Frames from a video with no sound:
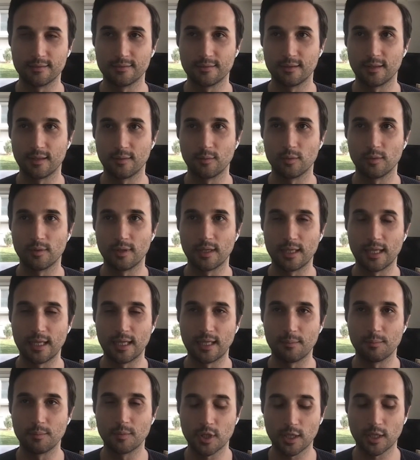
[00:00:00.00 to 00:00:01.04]
and,
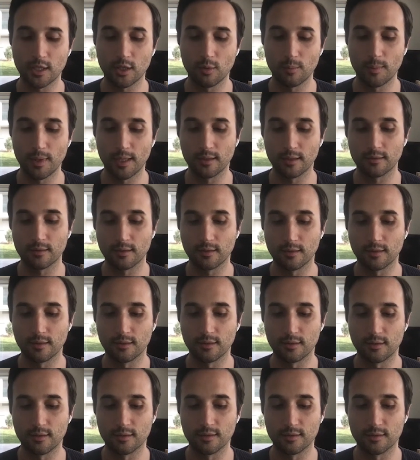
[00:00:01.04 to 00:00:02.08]
and, I'm talking about
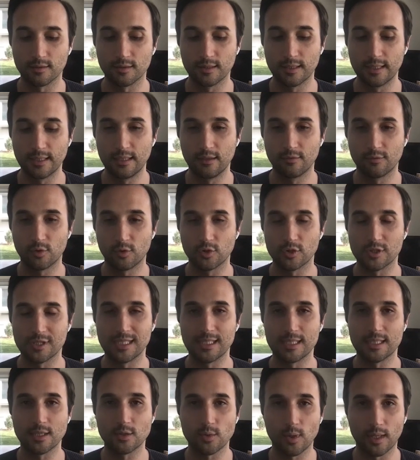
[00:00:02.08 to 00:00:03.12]
the the for its
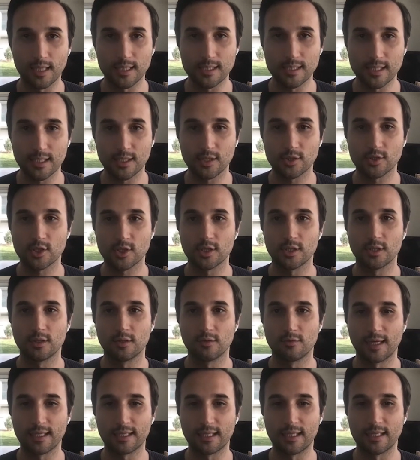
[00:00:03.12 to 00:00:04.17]
decentralization,
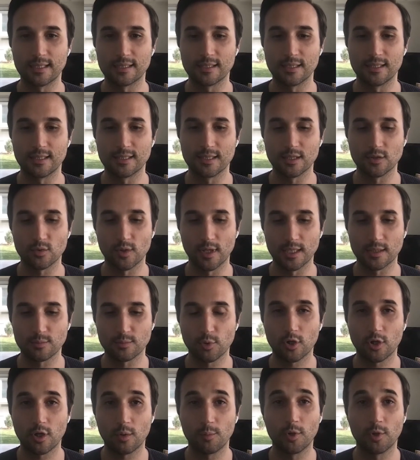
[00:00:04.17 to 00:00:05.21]
the fact that it's a decentralized
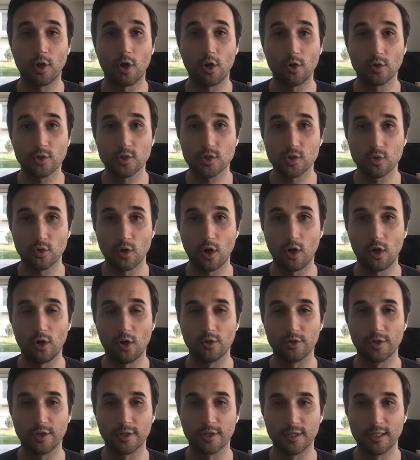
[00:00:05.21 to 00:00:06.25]
protocol, but also
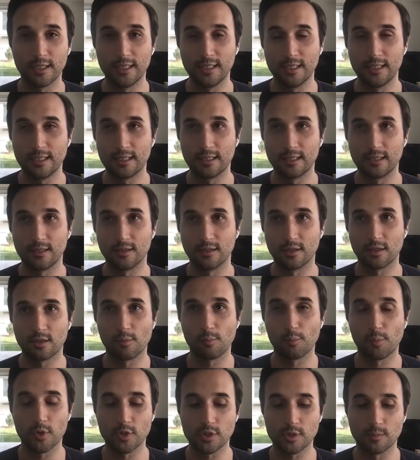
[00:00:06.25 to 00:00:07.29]
all the the
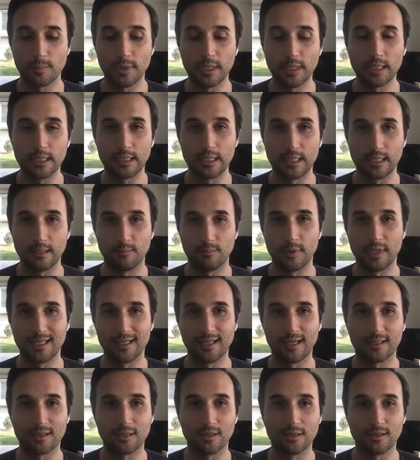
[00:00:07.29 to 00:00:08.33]
composability, meaning
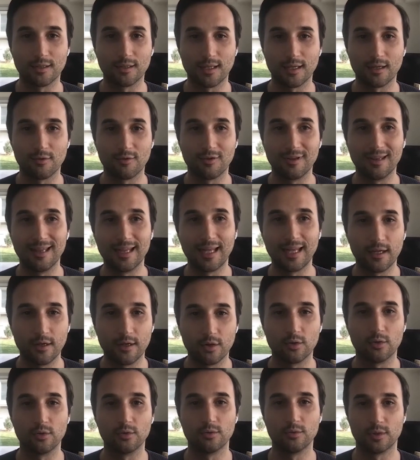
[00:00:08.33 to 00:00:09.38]
like the kind of
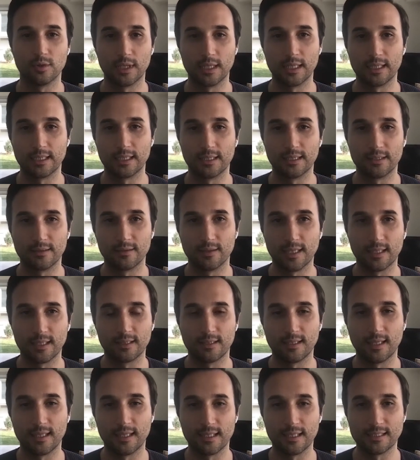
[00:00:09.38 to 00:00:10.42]
Lego uh, that
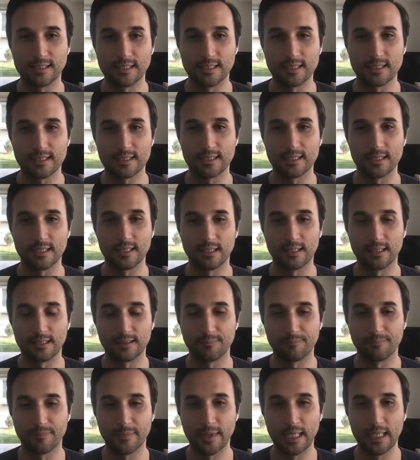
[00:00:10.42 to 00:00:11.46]
that exists in,
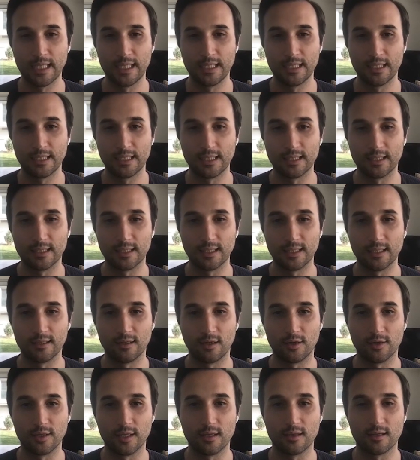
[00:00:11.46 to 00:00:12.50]
um, in,
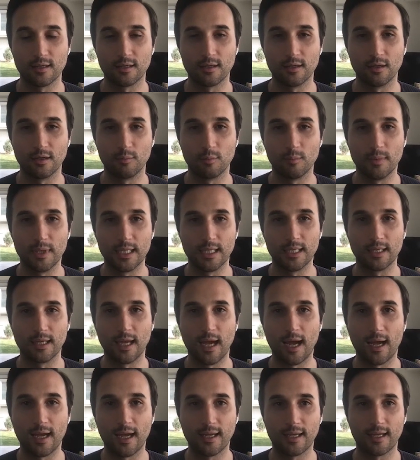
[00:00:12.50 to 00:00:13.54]
in, on Ethereum, meaning
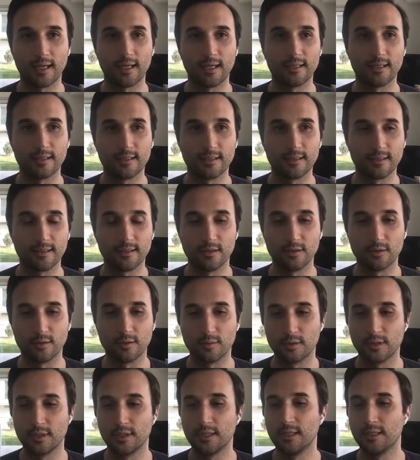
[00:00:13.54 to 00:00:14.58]
I can uh, you
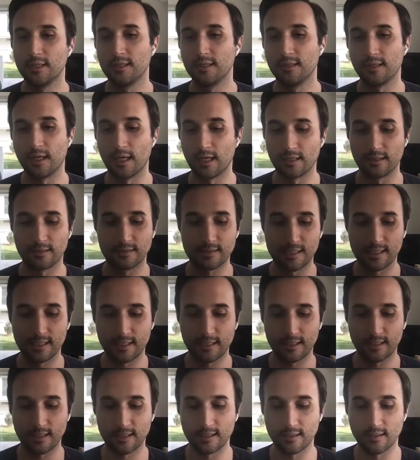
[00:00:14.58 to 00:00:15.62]
know uh,
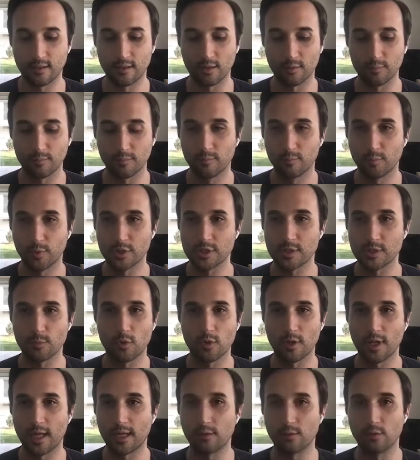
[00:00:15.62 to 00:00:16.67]
take a or put some
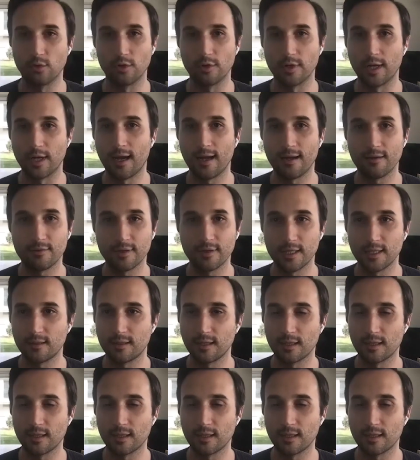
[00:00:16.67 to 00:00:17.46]
collateral on Aave,